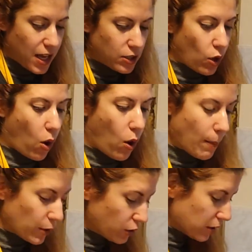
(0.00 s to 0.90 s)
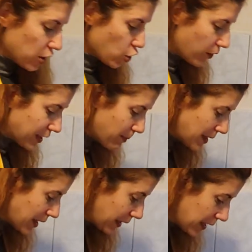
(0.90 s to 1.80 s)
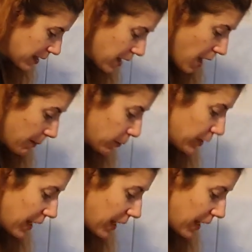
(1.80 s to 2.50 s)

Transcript: So I'm not gonna serve it immediately, but what